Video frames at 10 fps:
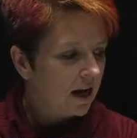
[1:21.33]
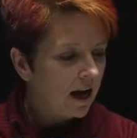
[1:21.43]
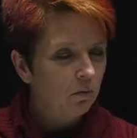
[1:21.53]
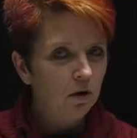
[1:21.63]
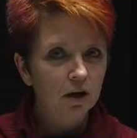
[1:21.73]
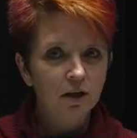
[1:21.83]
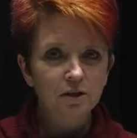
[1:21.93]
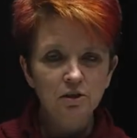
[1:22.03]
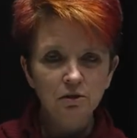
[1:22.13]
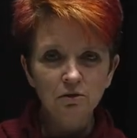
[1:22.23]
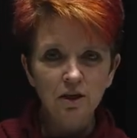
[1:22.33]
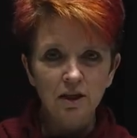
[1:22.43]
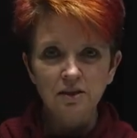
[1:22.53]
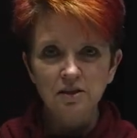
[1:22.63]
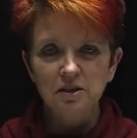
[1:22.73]
And we're going to do
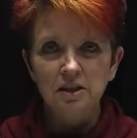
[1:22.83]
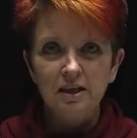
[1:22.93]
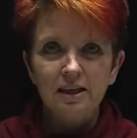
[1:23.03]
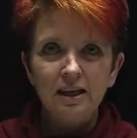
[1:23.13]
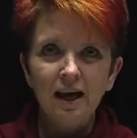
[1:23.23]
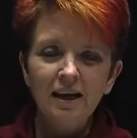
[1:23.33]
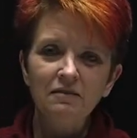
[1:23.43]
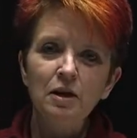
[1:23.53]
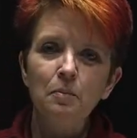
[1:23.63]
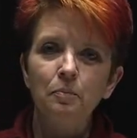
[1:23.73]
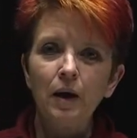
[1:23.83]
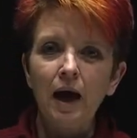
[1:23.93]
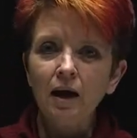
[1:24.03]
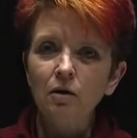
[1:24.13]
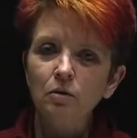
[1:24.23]
this kind of in a
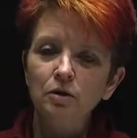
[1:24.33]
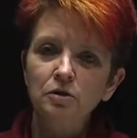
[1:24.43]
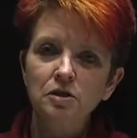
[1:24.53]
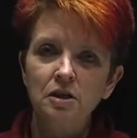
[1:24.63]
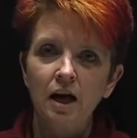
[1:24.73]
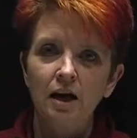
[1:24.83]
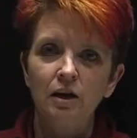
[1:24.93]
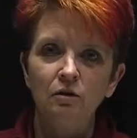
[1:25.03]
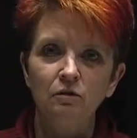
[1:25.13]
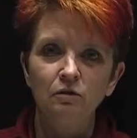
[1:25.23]
backwards style